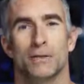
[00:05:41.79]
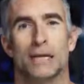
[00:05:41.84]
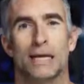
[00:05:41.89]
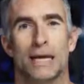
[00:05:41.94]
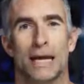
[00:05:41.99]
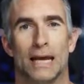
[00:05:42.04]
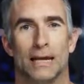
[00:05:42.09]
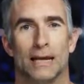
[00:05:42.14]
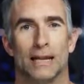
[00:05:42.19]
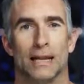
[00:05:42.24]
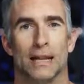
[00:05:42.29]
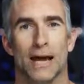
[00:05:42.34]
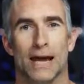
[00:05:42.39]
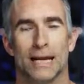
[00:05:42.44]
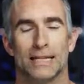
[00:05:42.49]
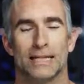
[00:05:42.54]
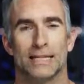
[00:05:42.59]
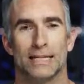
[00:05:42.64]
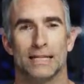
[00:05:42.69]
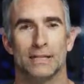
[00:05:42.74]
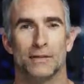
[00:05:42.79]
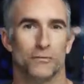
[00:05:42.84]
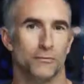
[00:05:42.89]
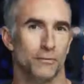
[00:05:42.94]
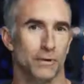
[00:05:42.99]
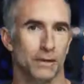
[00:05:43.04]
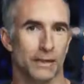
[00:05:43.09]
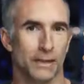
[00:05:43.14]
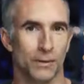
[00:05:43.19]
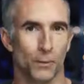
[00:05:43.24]
to get lights into
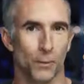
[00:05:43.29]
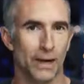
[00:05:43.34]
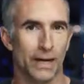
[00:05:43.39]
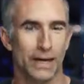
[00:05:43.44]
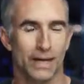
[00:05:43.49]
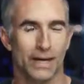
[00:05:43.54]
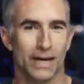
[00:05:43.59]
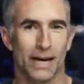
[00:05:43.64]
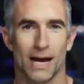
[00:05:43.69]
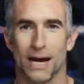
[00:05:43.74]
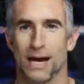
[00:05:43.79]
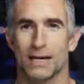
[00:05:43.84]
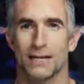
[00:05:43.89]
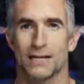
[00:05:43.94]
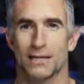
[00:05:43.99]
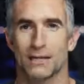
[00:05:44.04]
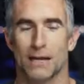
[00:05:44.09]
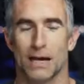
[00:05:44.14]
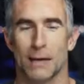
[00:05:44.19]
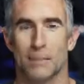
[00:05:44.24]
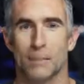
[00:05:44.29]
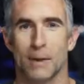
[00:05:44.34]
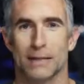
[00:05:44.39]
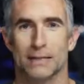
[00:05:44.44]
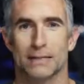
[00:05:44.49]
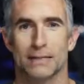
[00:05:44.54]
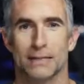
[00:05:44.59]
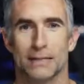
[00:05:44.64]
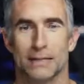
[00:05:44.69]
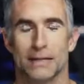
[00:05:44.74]
really weird and hard to get
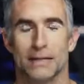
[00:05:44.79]
places.